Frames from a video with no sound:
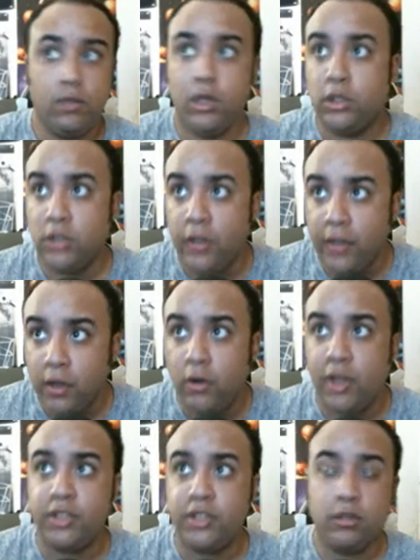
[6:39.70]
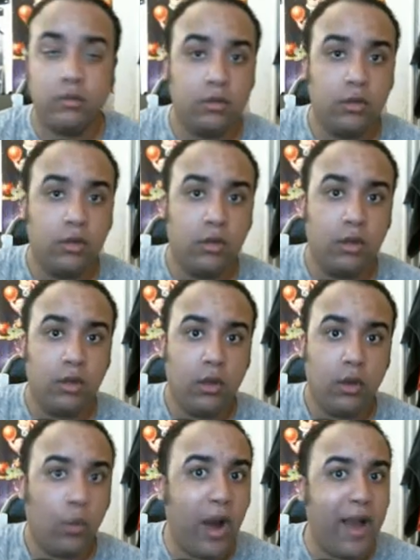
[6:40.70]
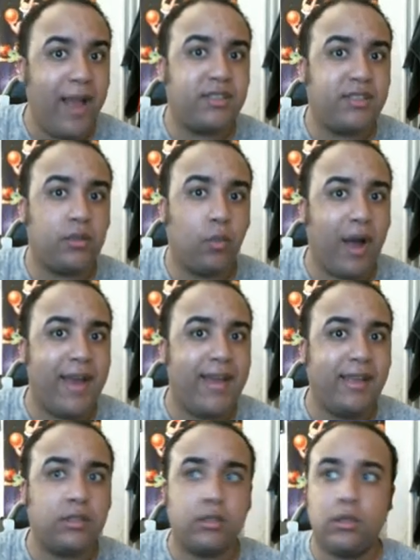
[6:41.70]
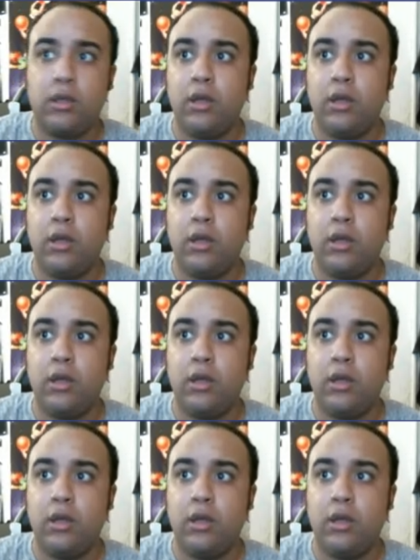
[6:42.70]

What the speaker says: Another question. Why is